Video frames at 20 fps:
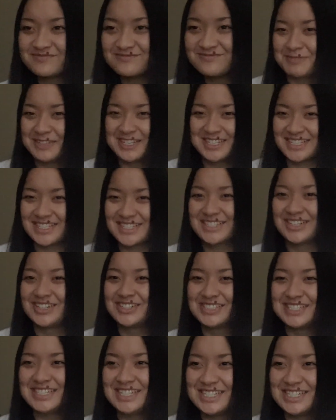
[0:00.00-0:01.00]
because it's
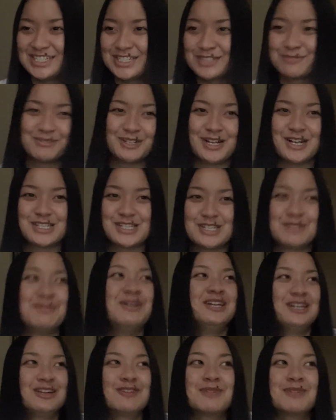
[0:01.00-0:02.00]
called Aegea Blossom.
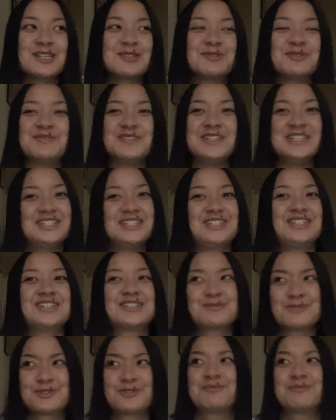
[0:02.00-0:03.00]
It reminds me of
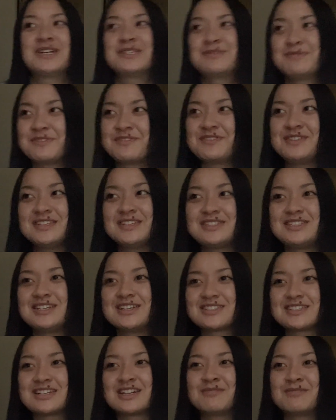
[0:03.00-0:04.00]
Aegeus, which reminds me of
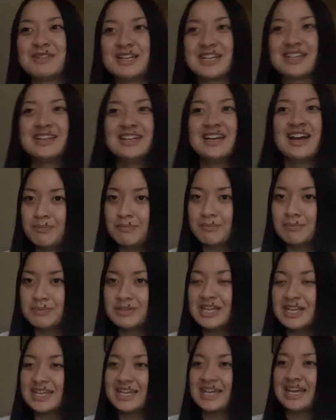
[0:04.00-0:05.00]
Theseus, and I'm like
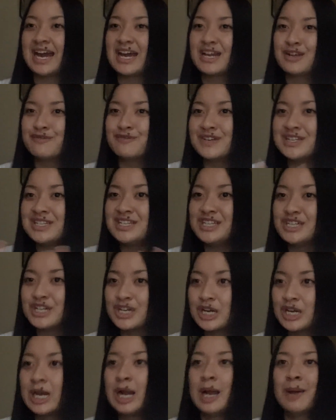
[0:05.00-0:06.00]
it had a
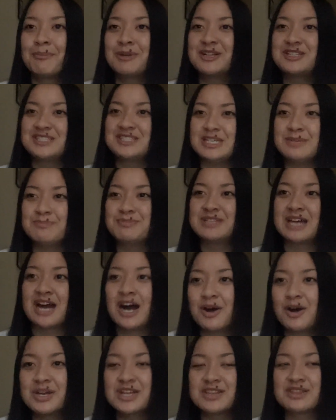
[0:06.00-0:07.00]
veneer, but deep
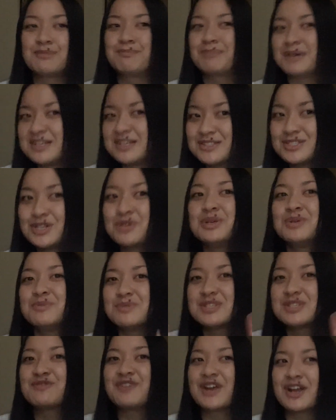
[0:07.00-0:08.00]
down in the base note, it
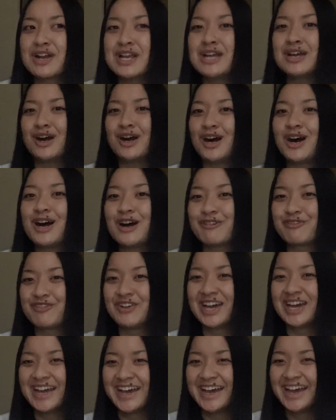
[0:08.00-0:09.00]
was very off.
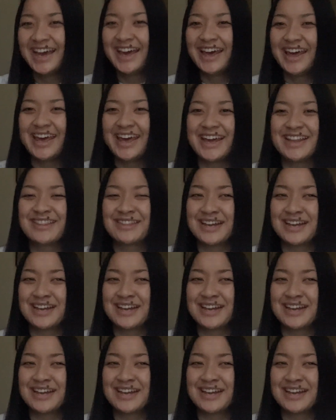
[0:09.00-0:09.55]
And